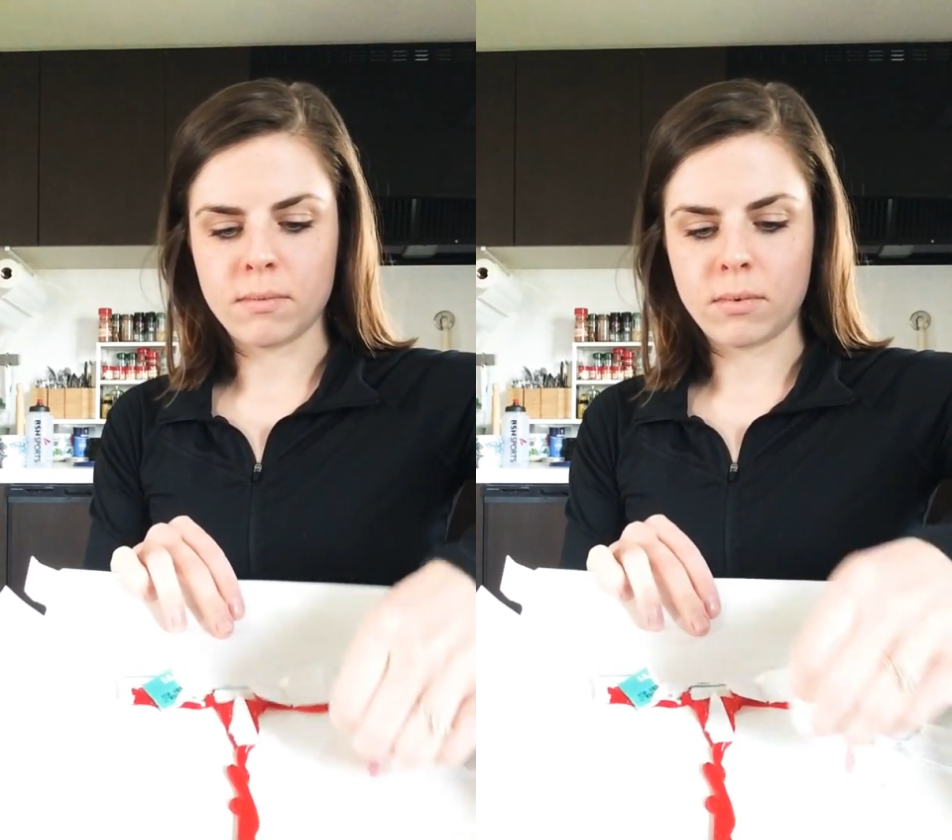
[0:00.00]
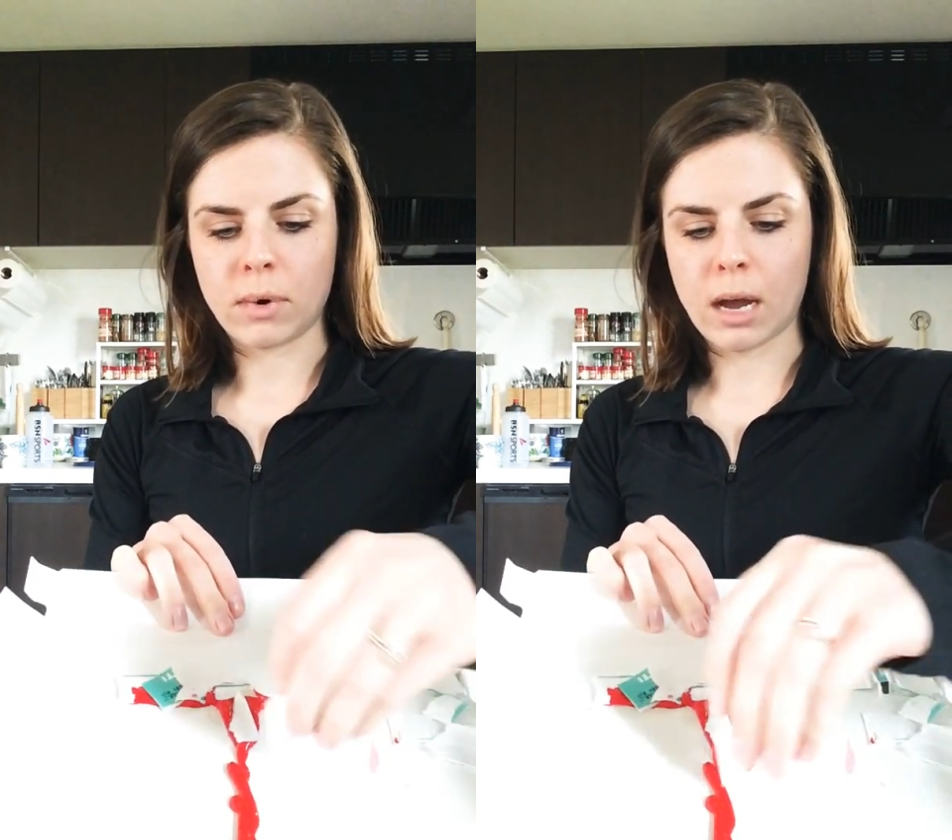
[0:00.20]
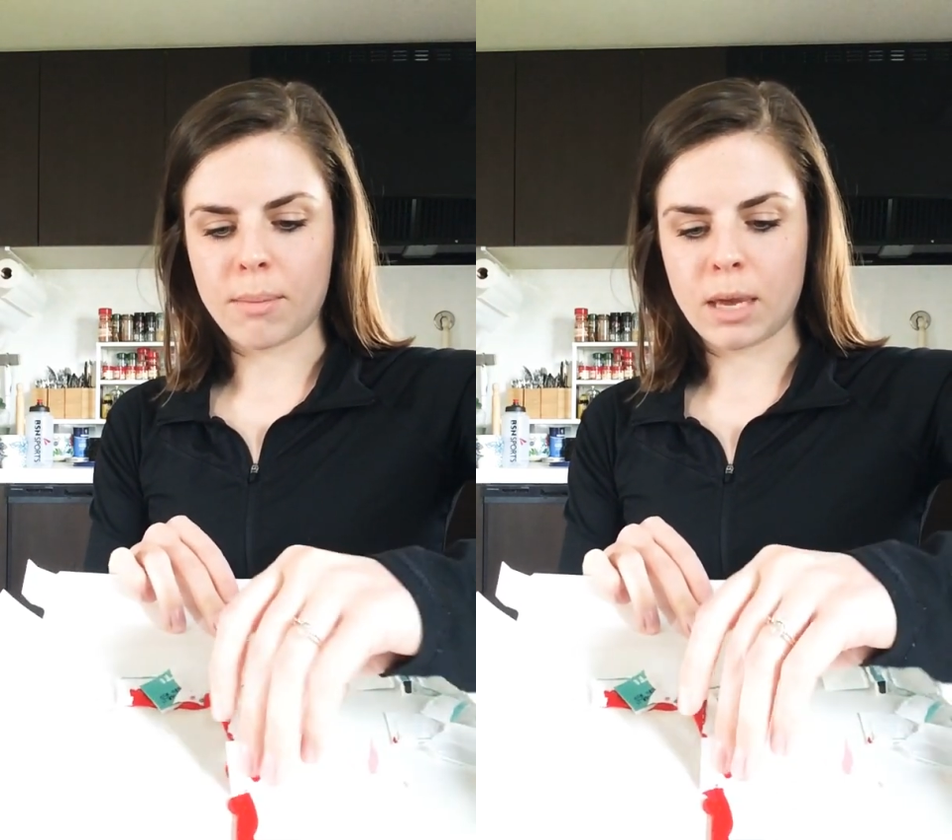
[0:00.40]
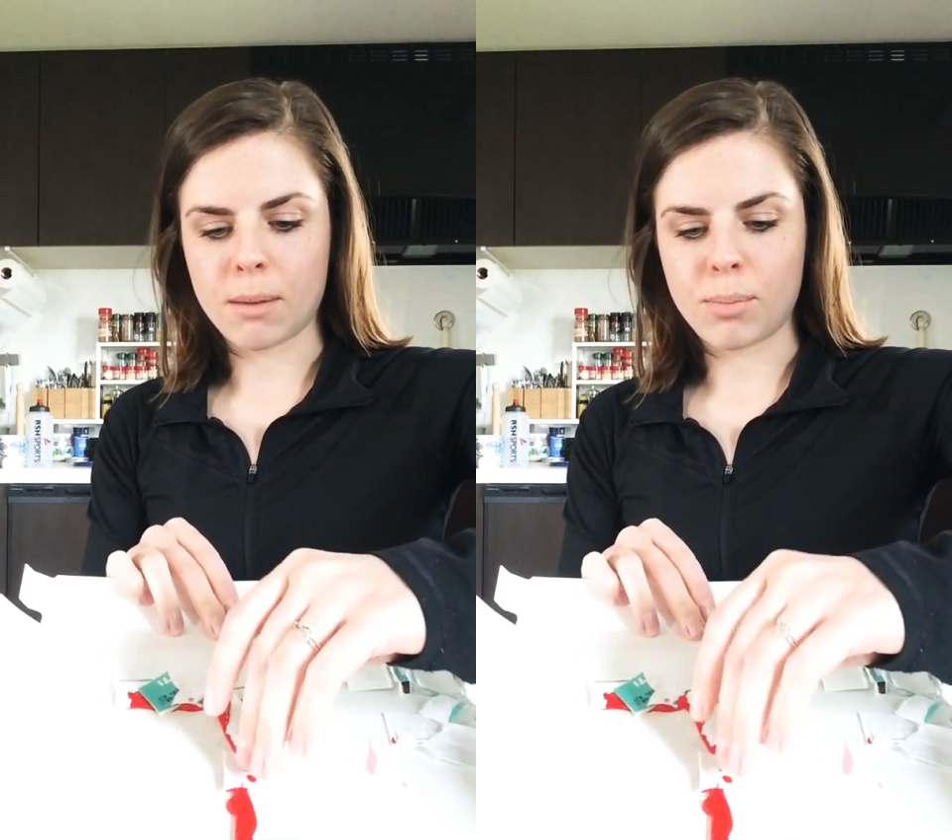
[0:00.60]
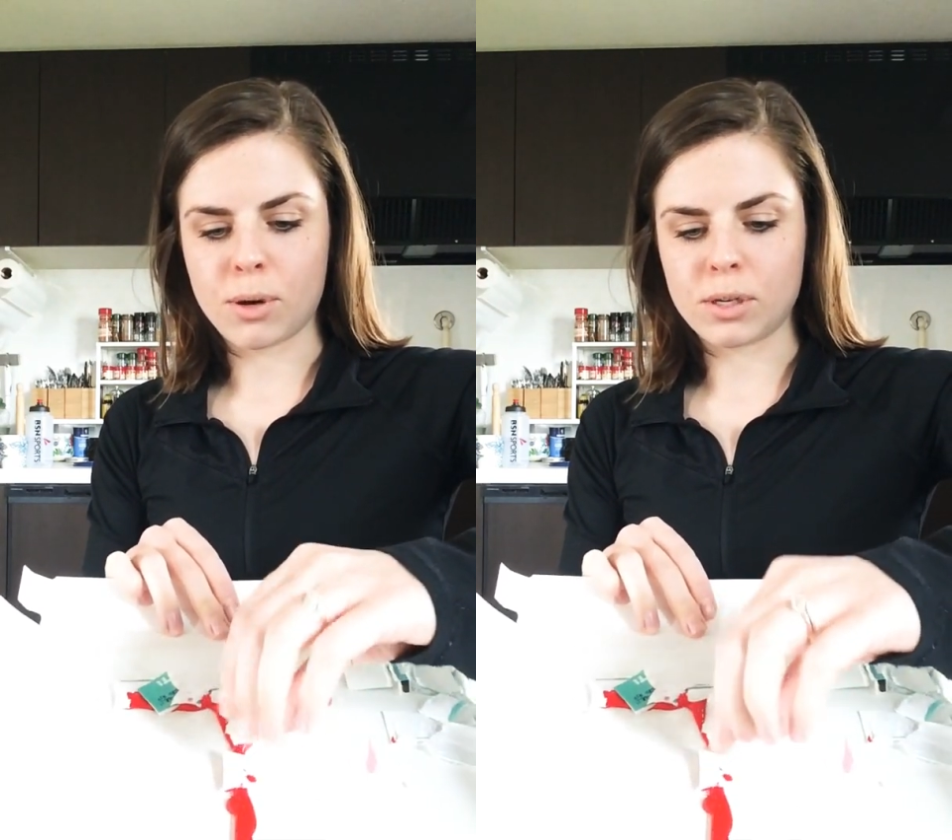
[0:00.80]
Grabbing
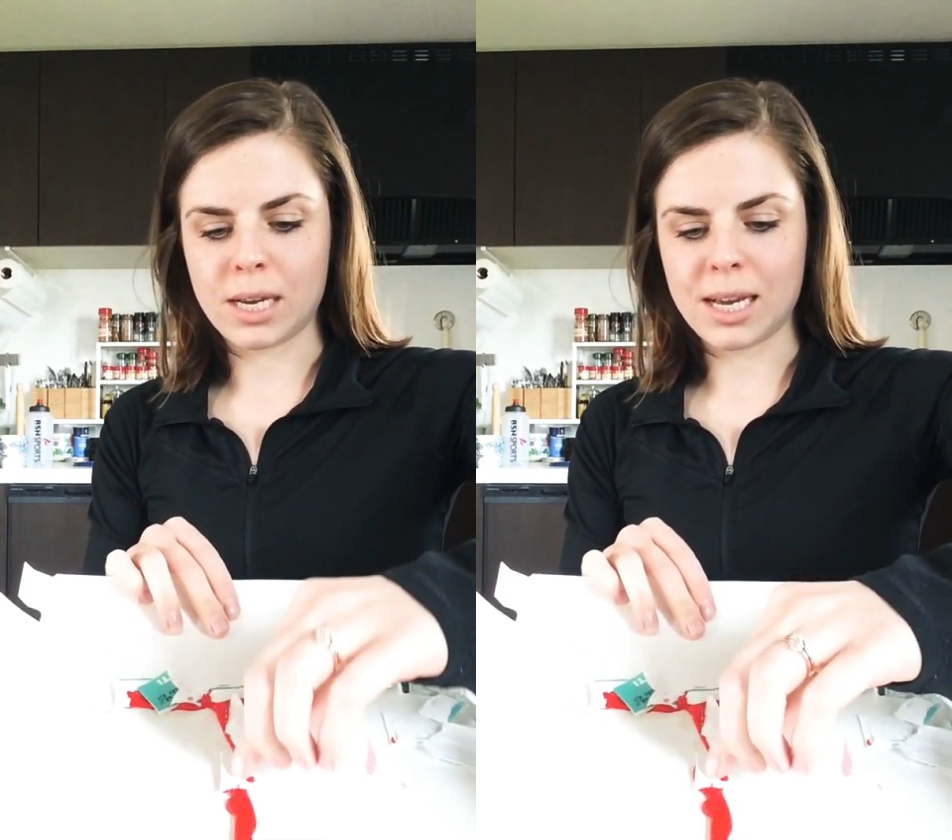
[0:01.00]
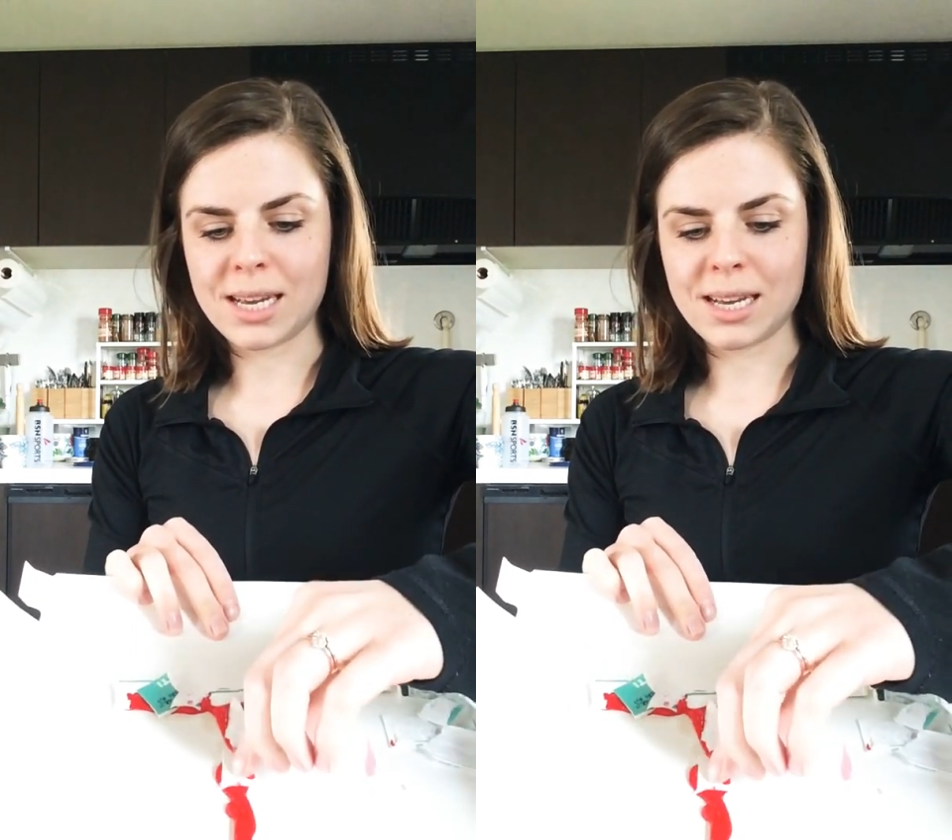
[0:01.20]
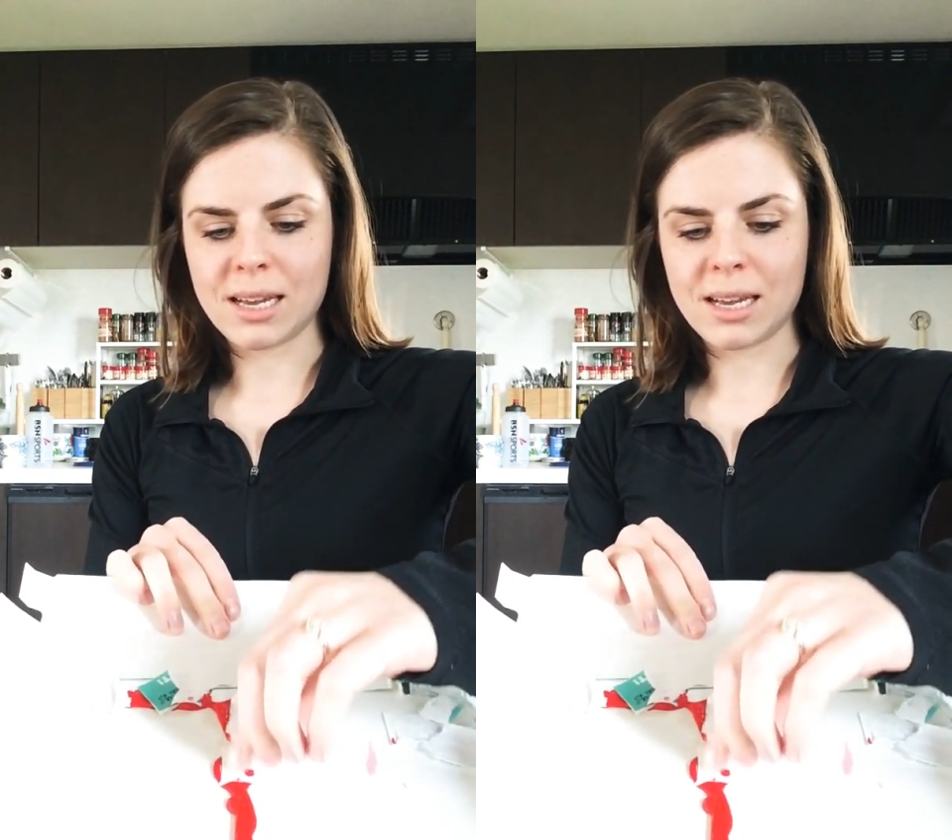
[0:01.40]
and pushing.